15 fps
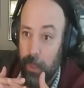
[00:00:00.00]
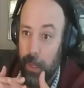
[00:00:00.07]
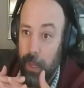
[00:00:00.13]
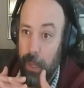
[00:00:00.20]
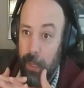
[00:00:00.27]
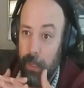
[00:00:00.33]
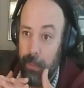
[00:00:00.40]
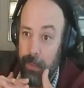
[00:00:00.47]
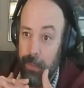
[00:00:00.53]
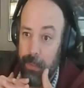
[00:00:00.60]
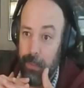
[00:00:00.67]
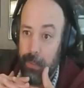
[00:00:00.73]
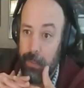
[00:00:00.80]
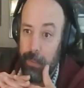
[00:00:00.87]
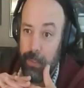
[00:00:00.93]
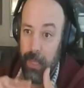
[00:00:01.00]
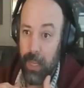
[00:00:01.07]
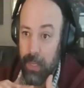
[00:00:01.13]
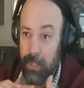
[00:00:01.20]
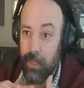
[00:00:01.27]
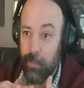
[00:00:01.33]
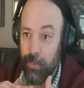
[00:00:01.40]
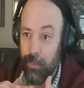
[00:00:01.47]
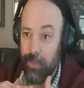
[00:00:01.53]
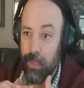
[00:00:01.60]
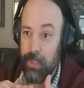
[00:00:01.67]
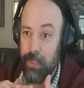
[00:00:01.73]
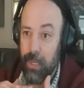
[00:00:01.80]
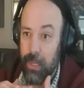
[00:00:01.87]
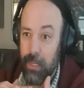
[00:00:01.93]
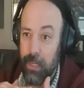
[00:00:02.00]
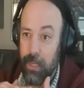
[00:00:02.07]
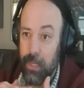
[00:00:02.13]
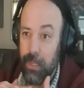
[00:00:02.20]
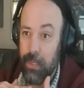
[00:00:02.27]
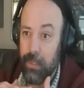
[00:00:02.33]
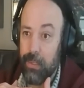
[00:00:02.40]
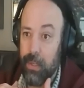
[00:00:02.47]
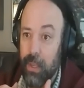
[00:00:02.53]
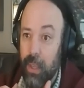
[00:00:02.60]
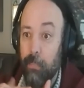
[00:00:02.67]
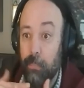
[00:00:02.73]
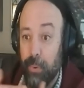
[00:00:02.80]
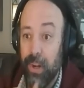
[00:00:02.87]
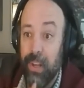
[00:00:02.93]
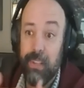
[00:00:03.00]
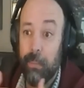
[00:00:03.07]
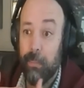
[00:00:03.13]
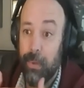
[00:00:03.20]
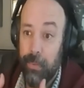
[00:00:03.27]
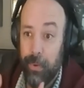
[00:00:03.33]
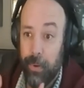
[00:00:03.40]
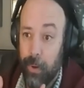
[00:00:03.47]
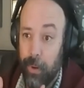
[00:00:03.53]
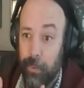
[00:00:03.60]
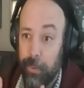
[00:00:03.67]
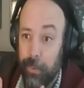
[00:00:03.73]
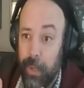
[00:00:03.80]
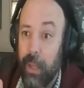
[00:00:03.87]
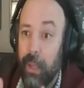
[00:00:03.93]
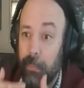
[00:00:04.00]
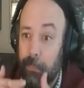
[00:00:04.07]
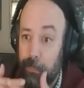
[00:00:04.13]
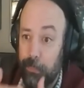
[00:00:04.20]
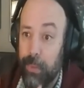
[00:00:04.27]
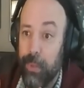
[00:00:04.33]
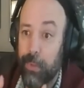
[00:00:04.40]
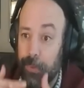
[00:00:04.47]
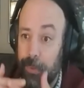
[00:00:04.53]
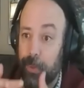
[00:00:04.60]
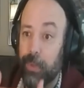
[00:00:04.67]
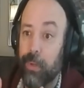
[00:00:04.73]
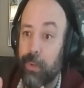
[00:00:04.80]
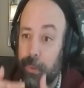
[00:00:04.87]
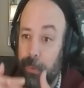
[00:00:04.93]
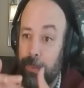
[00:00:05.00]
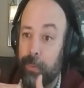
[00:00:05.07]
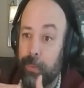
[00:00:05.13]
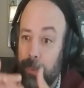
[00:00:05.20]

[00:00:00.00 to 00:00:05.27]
and take some of these ideas and bring some of their own and build their own.